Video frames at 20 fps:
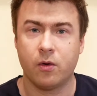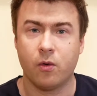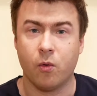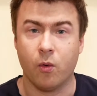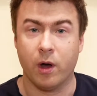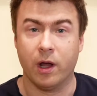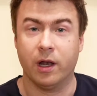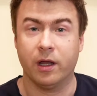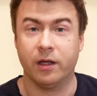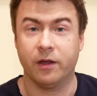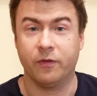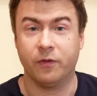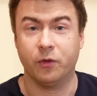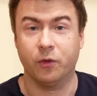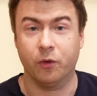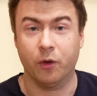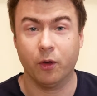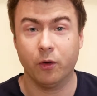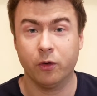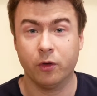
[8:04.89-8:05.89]
Well, if you
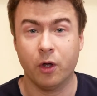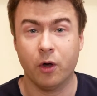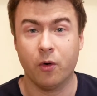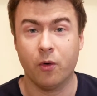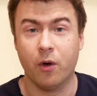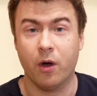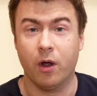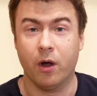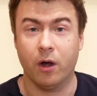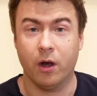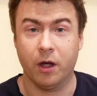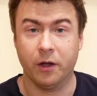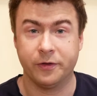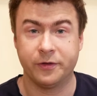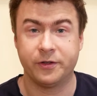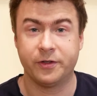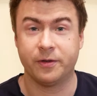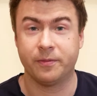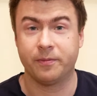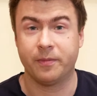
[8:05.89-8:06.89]
don't know a
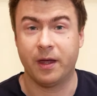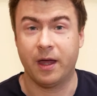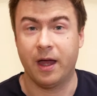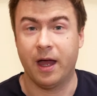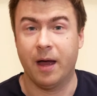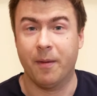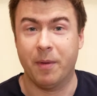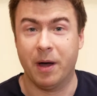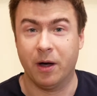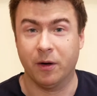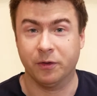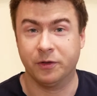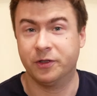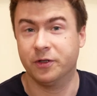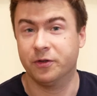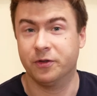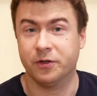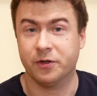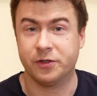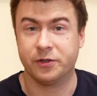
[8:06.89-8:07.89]
lot about
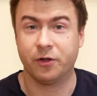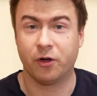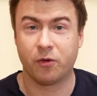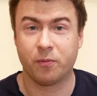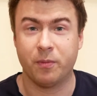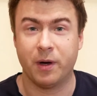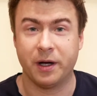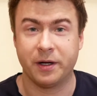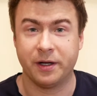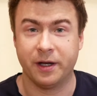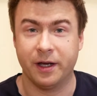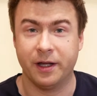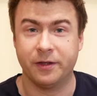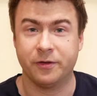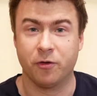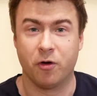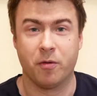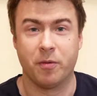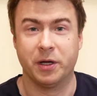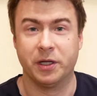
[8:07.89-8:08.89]
the stock
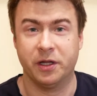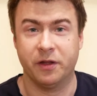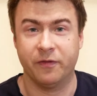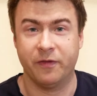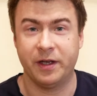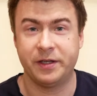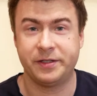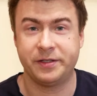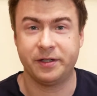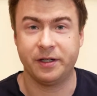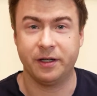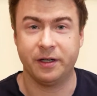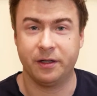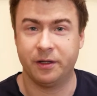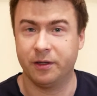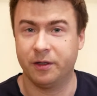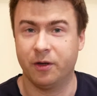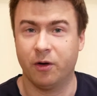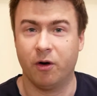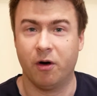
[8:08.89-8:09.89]
market or about
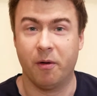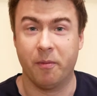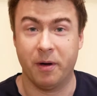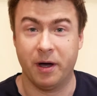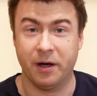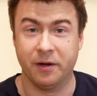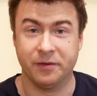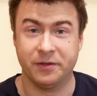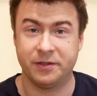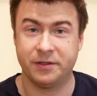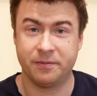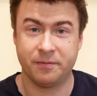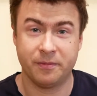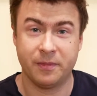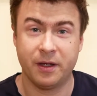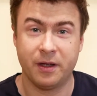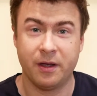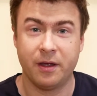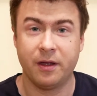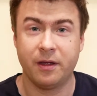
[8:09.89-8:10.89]
investing or about
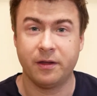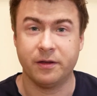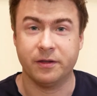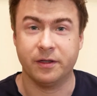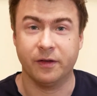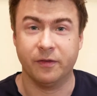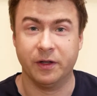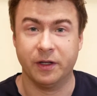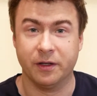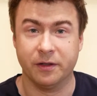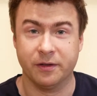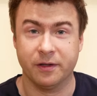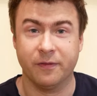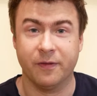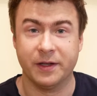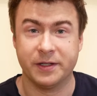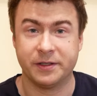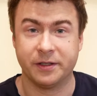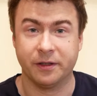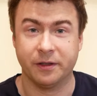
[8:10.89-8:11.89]
dividend
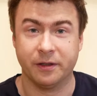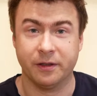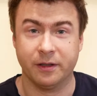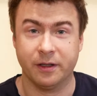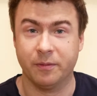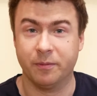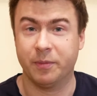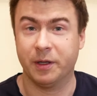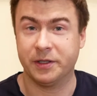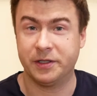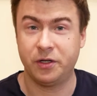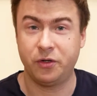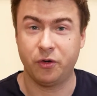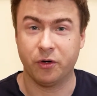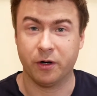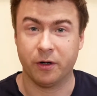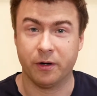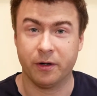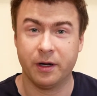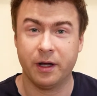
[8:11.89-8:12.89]
investing in
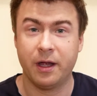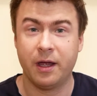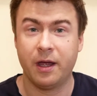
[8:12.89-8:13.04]
particular,